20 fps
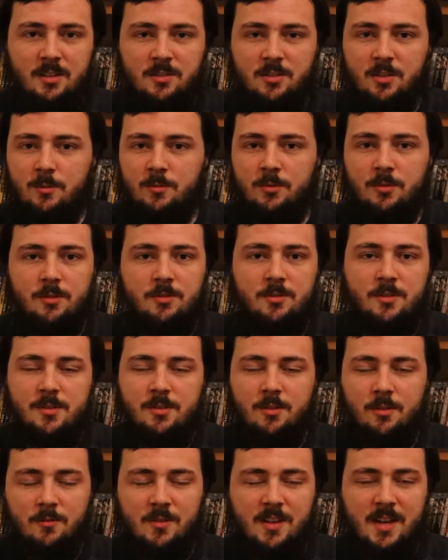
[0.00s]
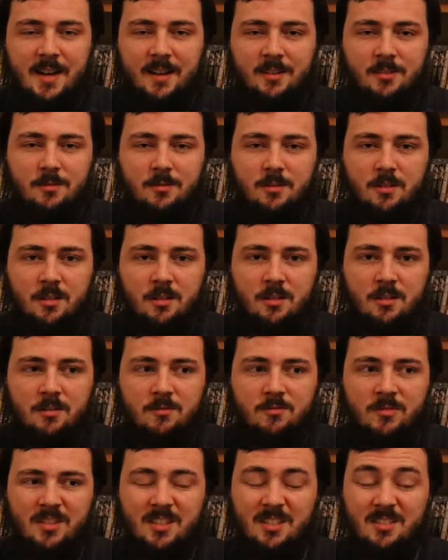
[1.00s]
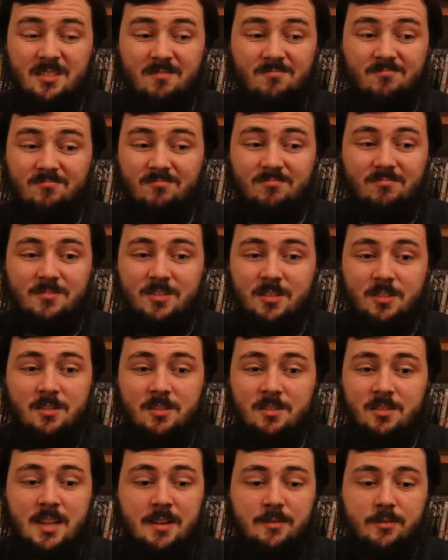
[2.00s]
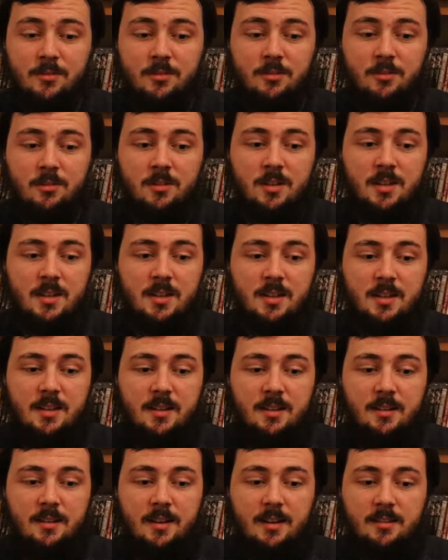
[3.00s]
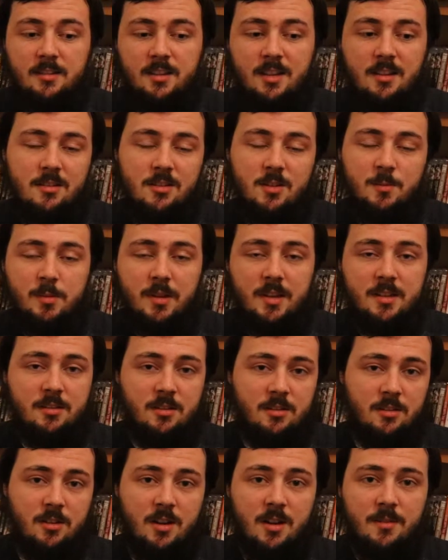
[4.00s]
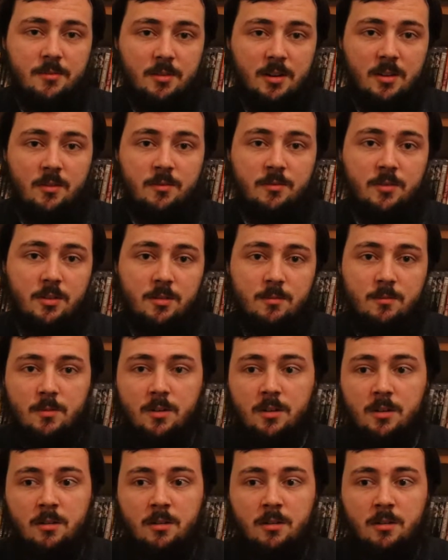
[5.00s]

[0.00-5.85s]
Tom Cruise did not react really to this death at all, and yeah, they just placed this guy throughout the film.